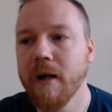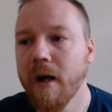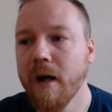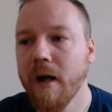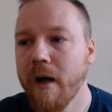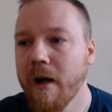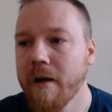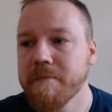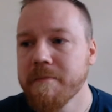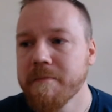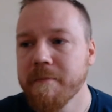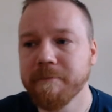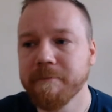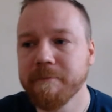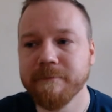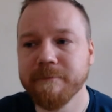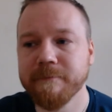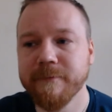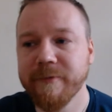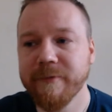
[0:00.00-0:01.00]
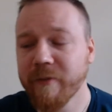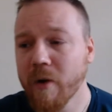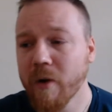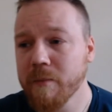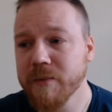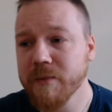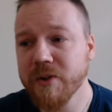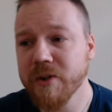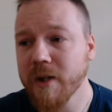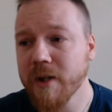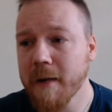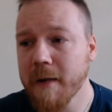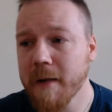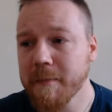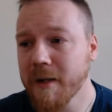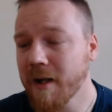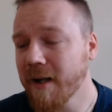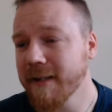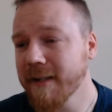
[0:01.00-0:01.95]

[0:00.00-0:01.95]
from Starmer.